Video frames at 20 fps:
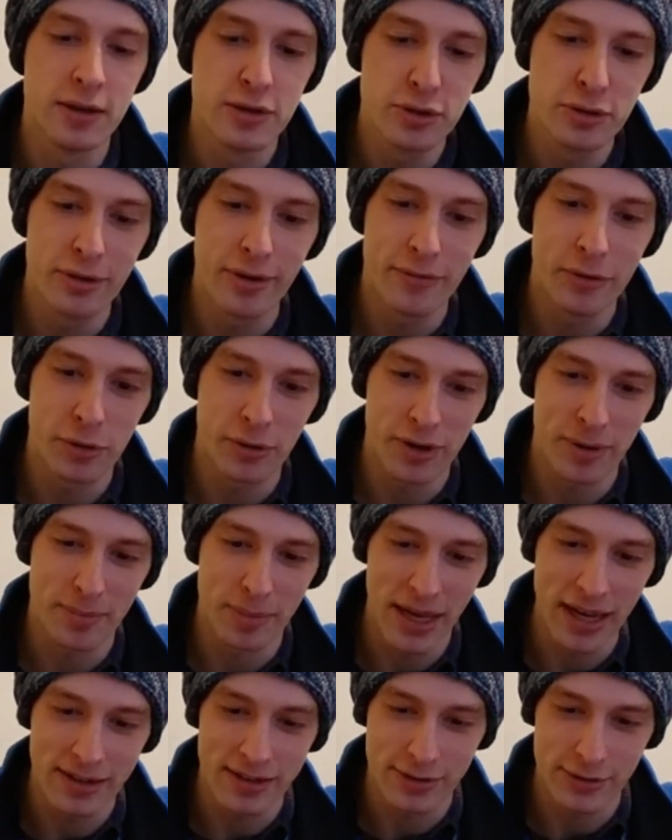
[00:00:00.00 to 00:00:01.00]
Two of your
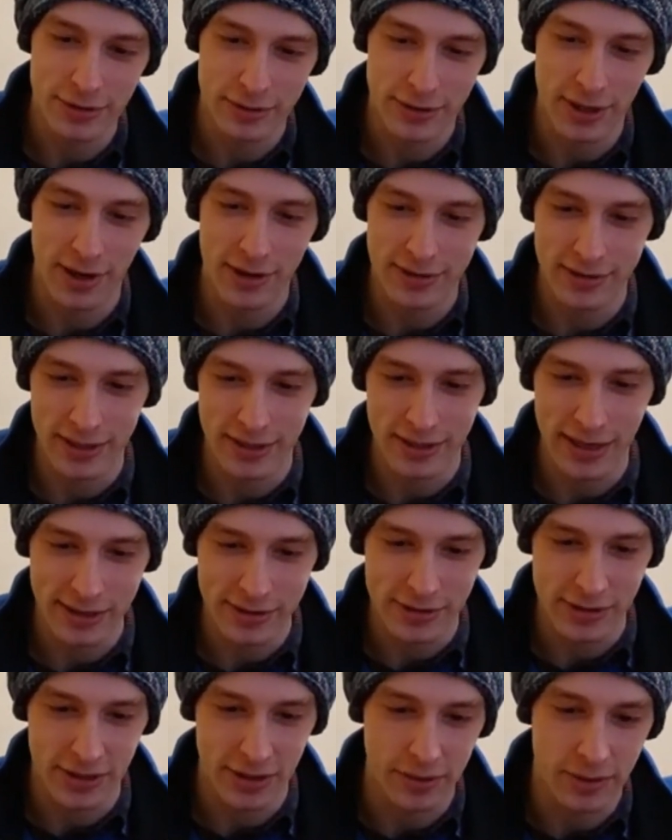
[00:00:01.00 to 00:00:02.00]
companions are tossed in
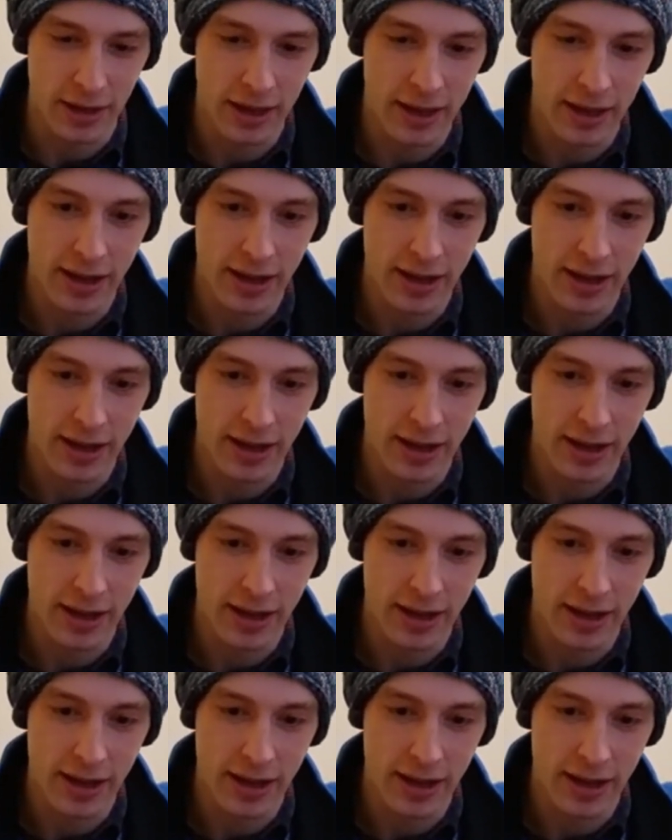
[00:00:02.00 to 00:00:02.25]
next to you.